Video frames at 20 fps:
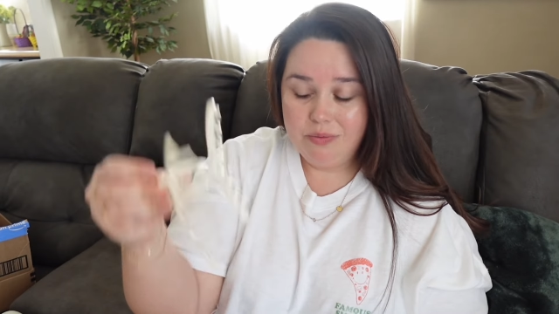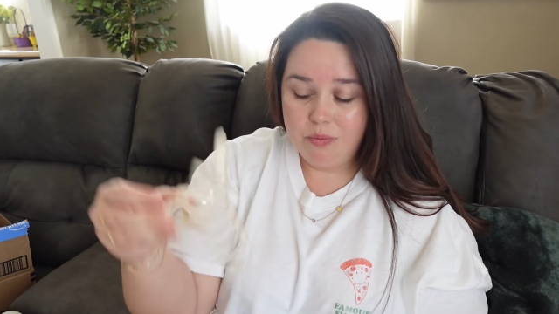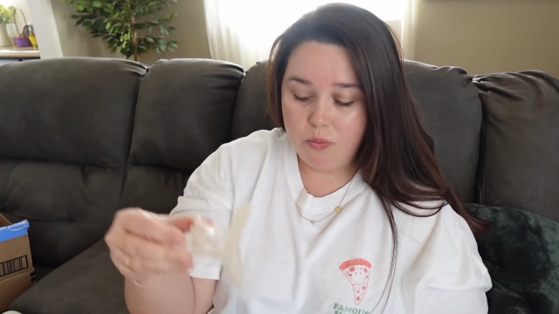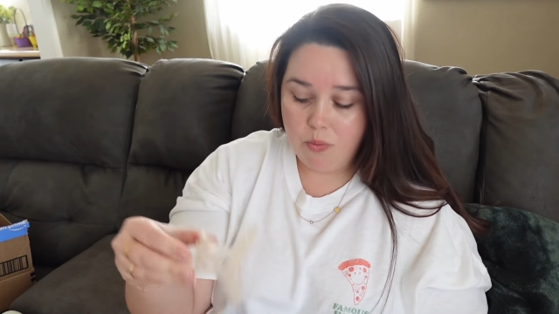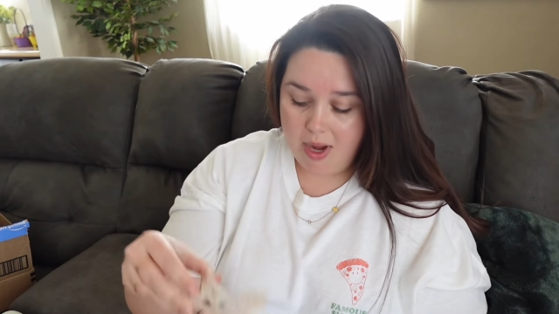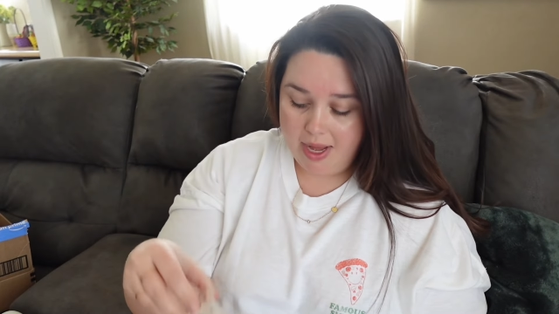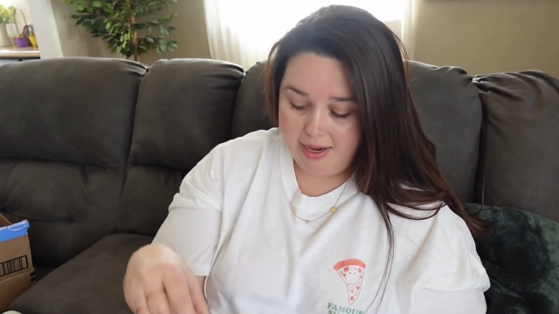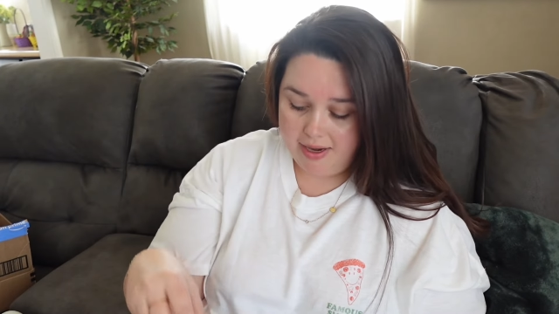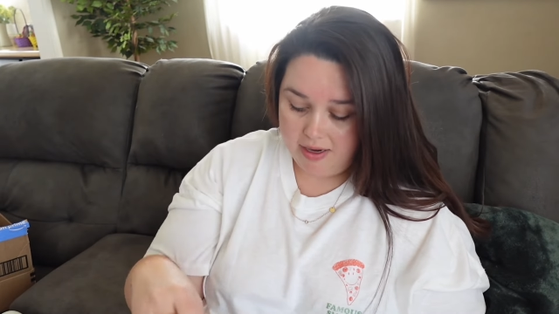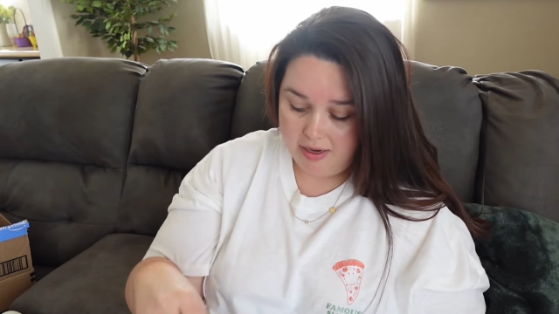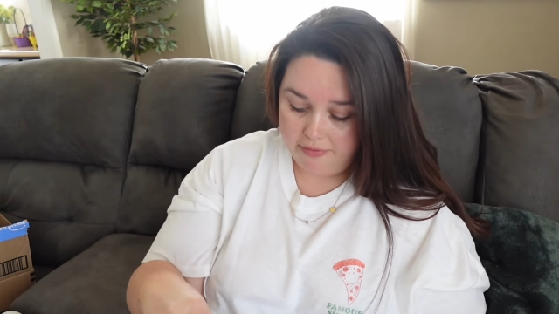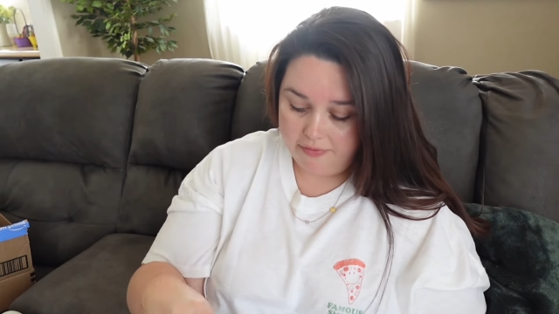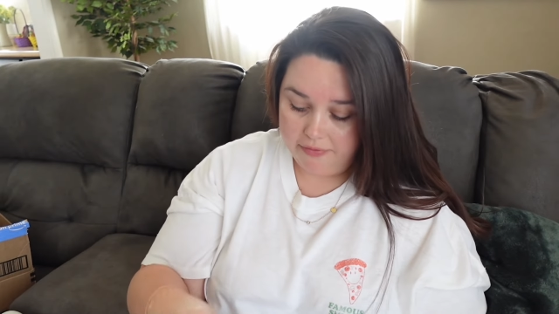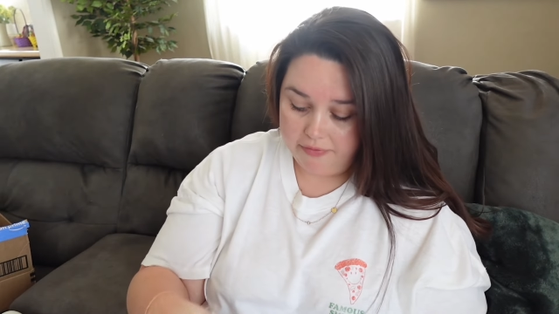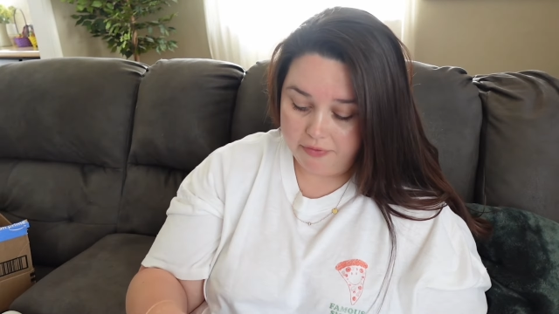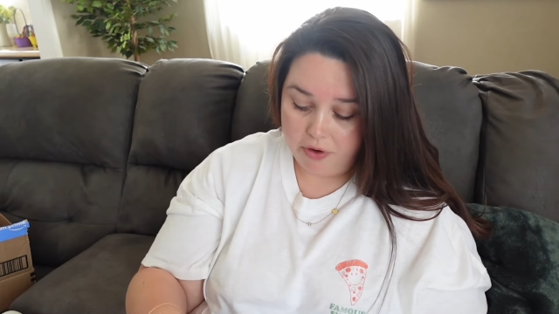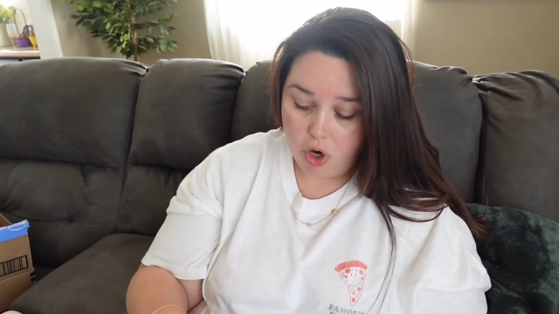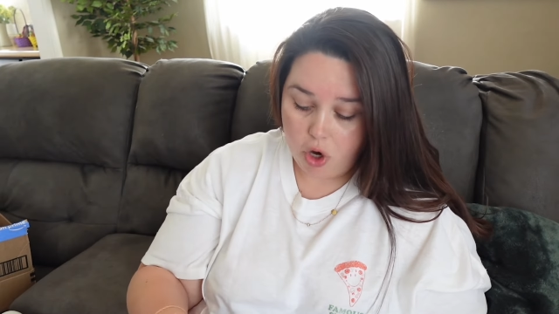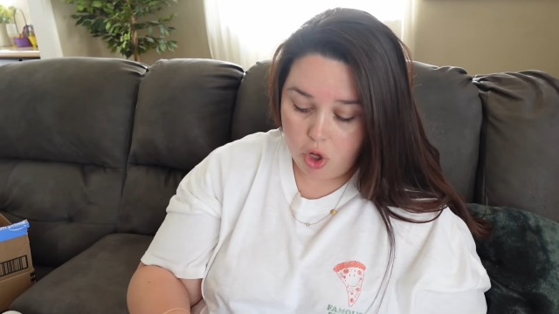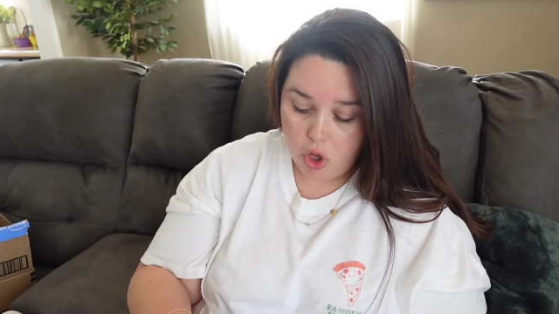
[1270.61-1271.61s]
white enough
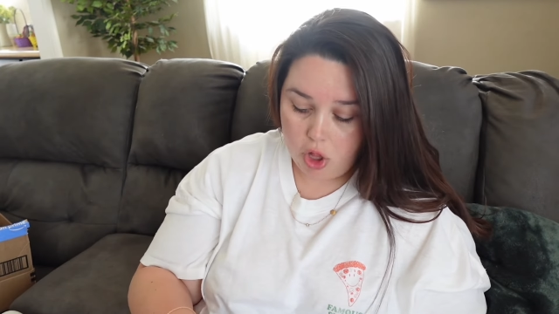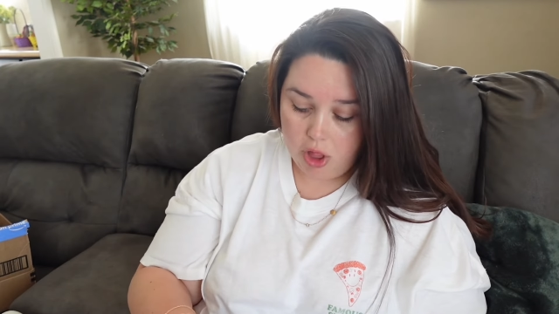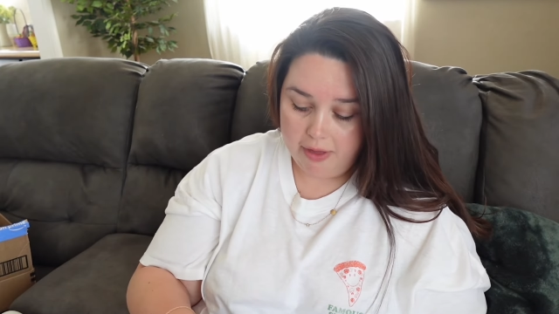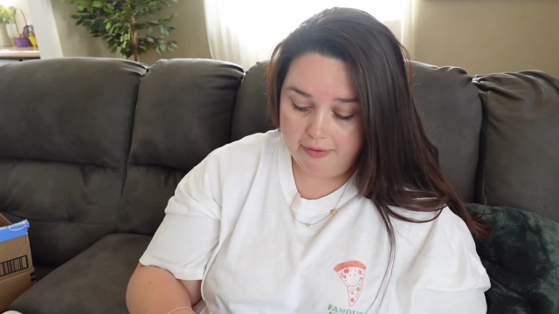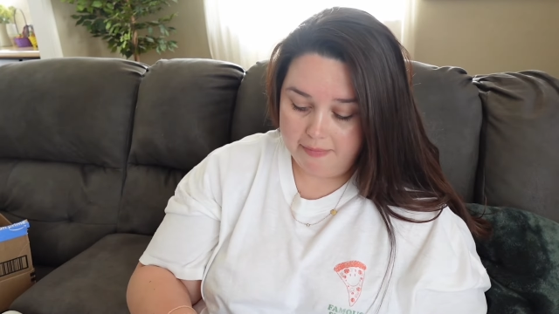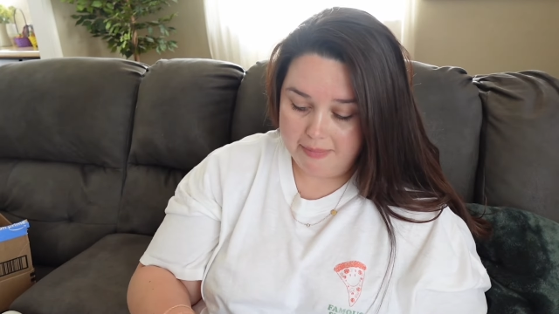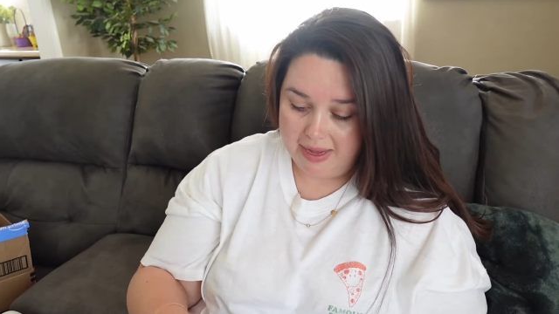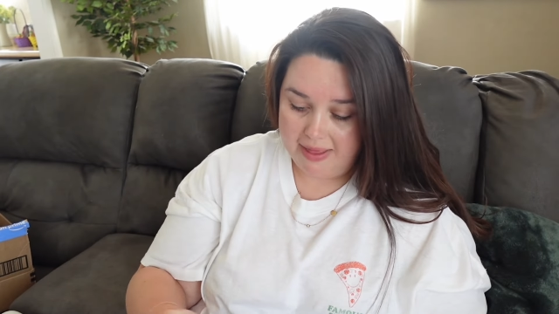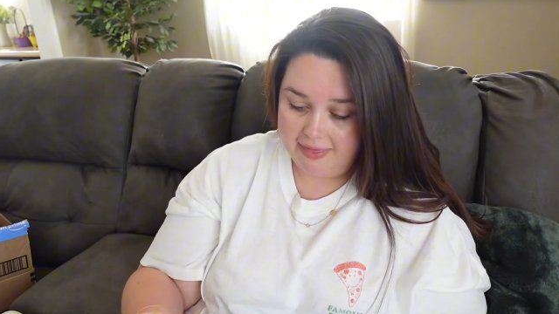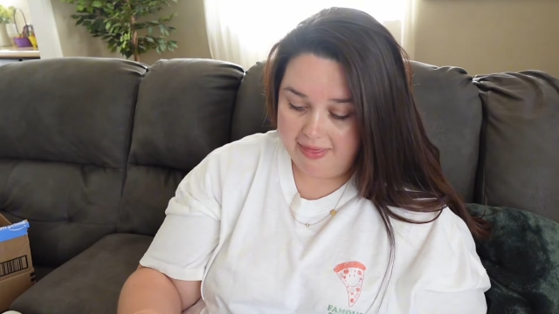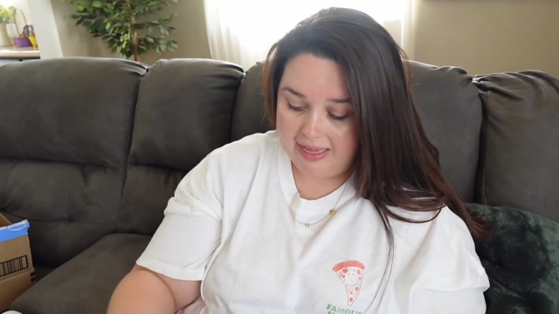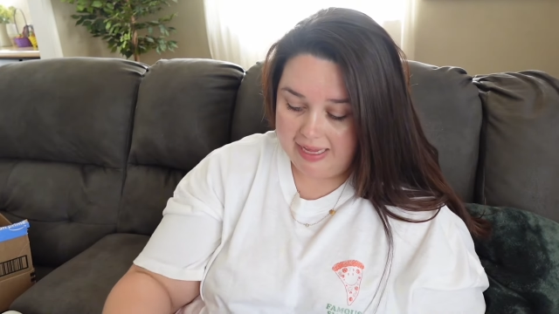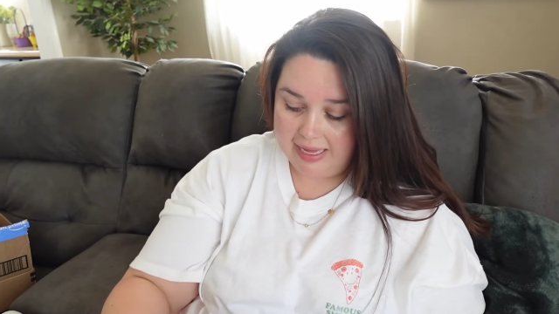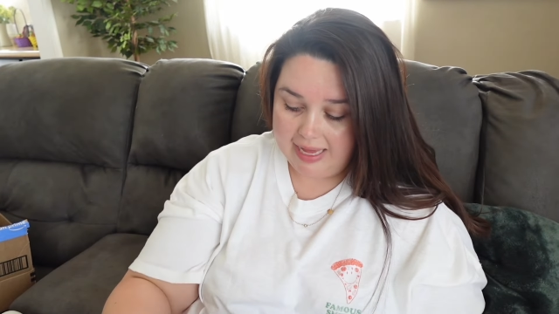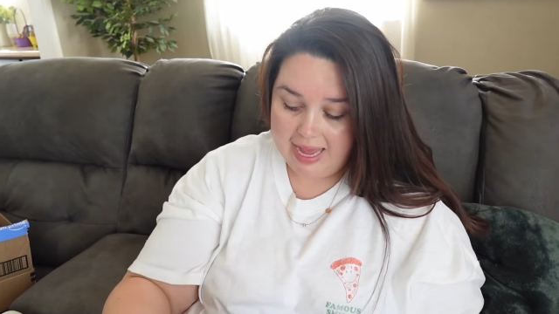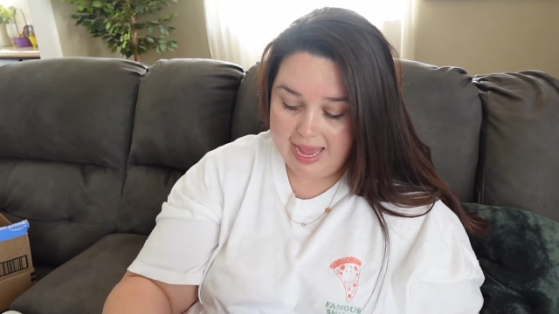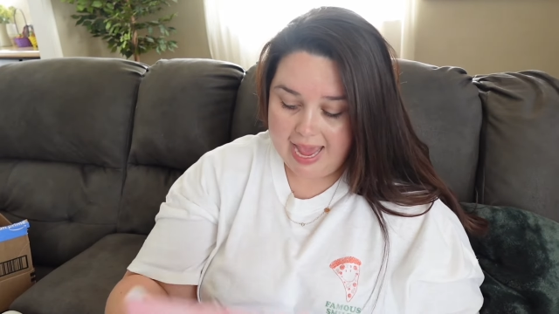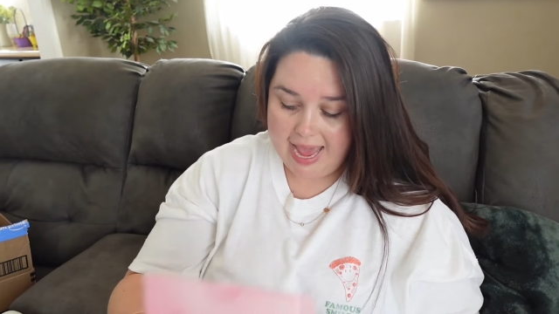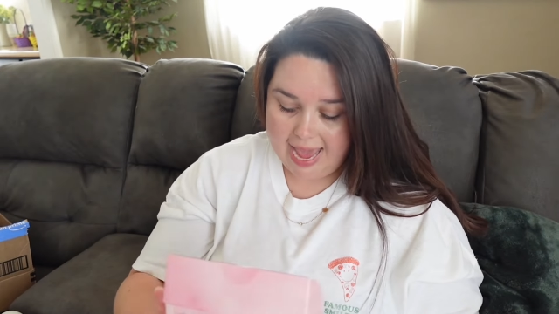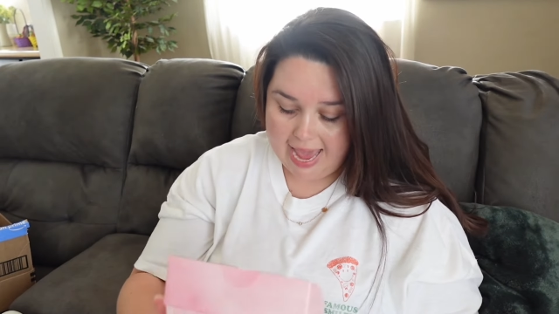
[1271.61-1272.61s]
for all of my
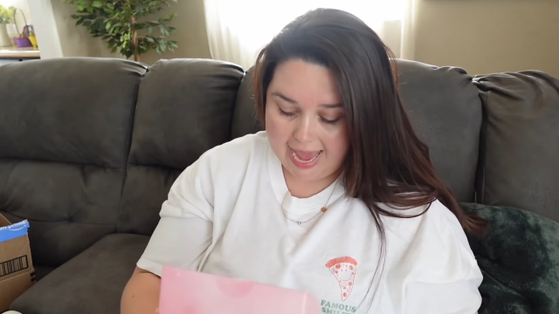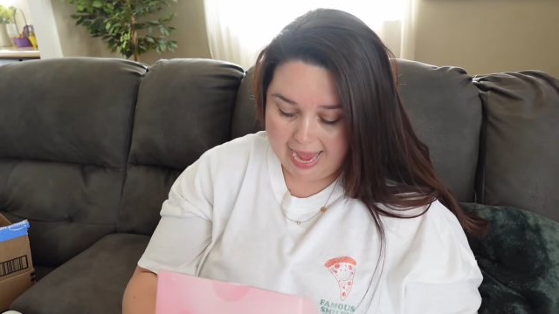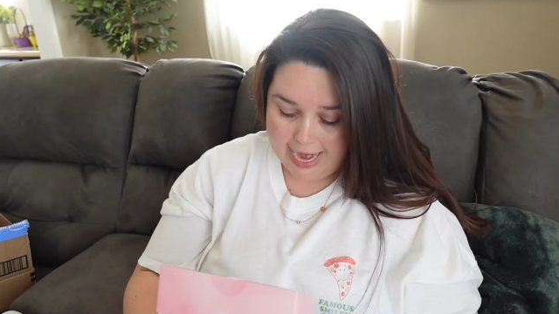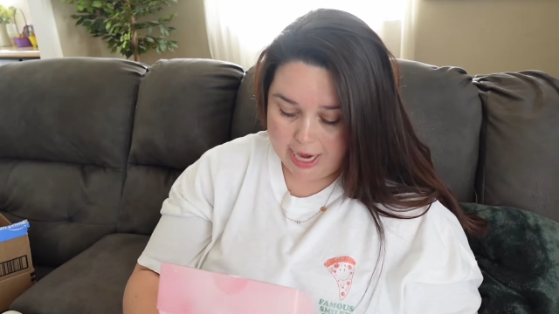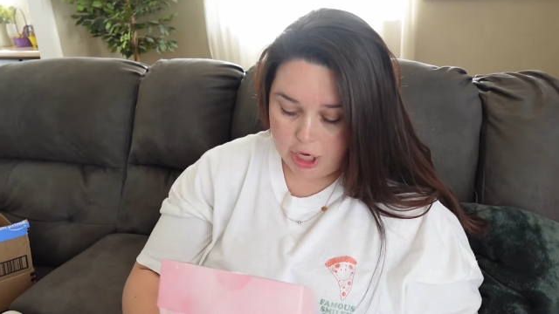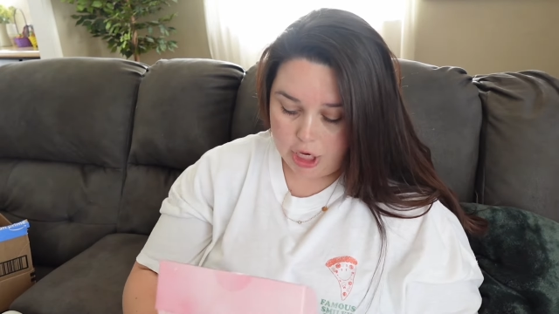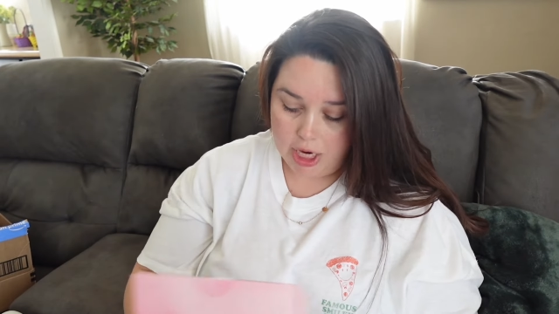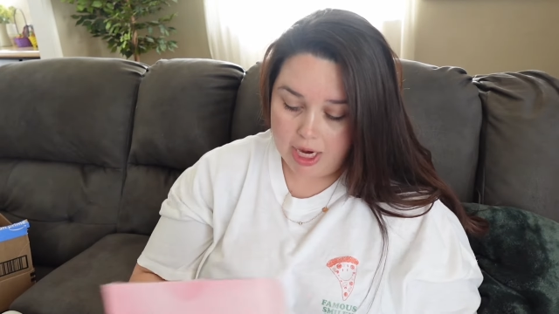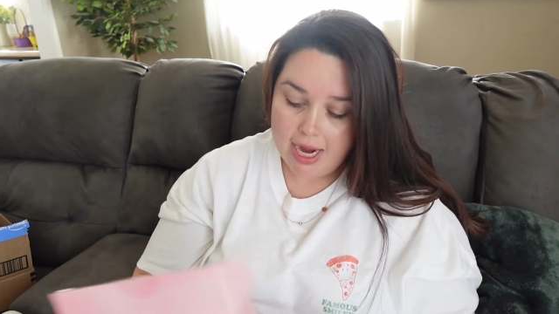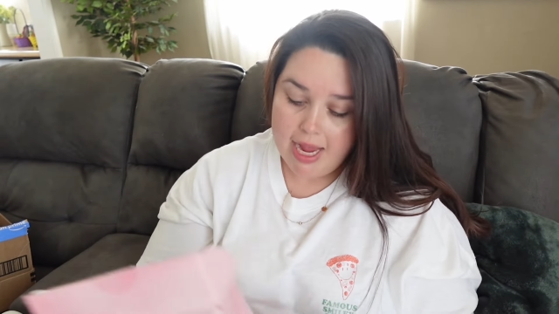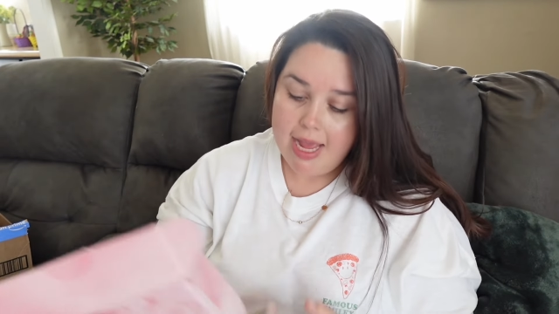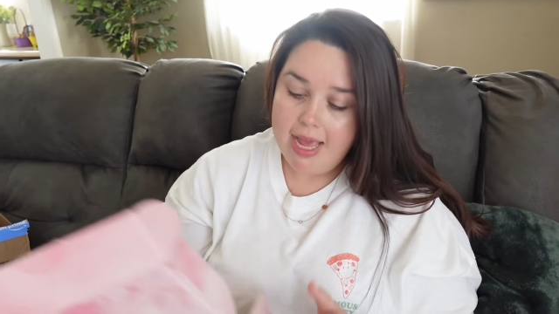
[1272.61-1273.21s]
thick hair.